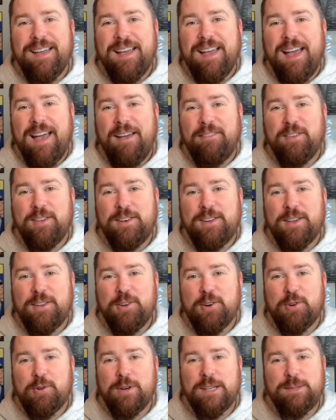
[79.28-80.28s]
have you done your
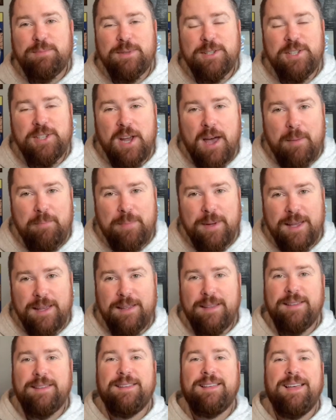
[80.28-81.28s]
Christmas shopping?
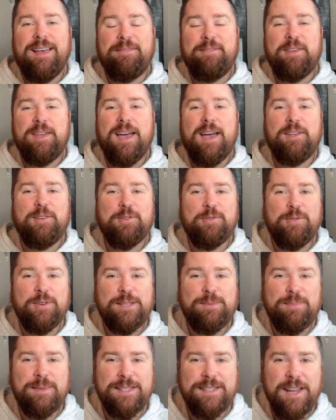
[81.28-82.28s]
Have you got your
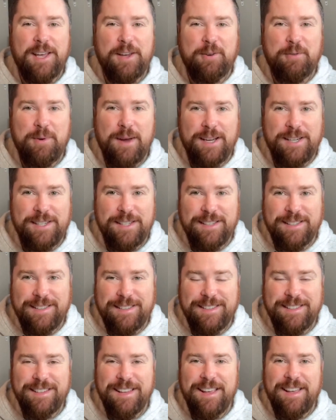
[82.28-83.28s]
Christmas
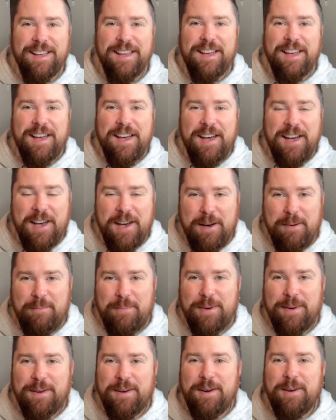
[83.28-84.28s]
decorations
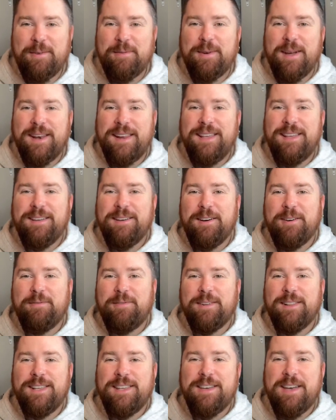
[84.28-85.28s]
up already?
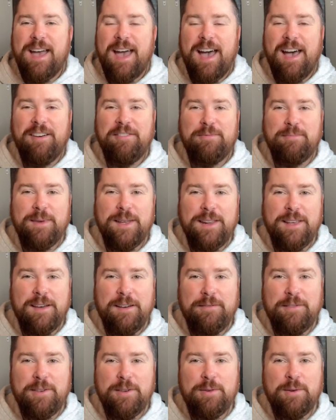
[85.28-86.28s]
Hopefully you have. Many
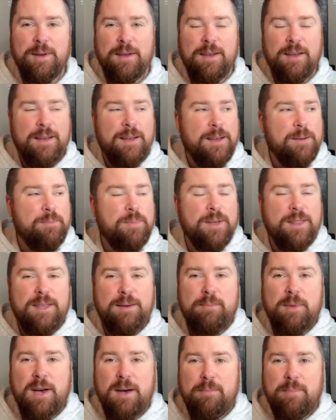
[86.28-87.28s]
of you put
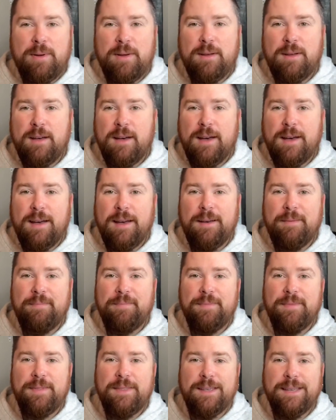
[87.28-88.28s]
them up. Uh,
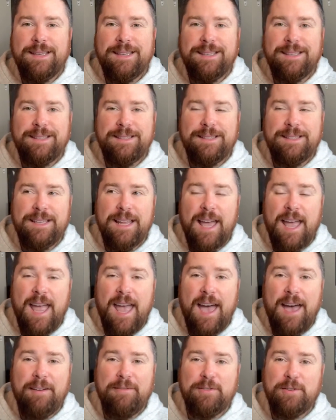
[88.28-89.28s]
day
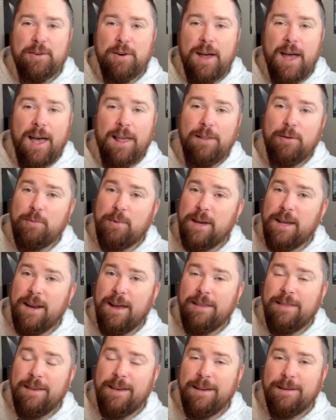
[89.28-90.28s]
after Halloween, I
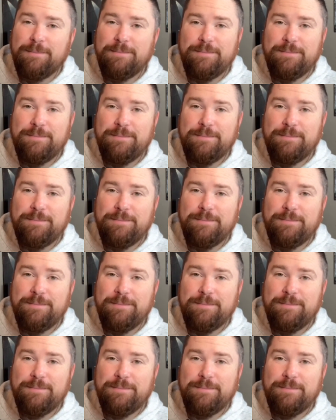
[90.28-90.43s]
think,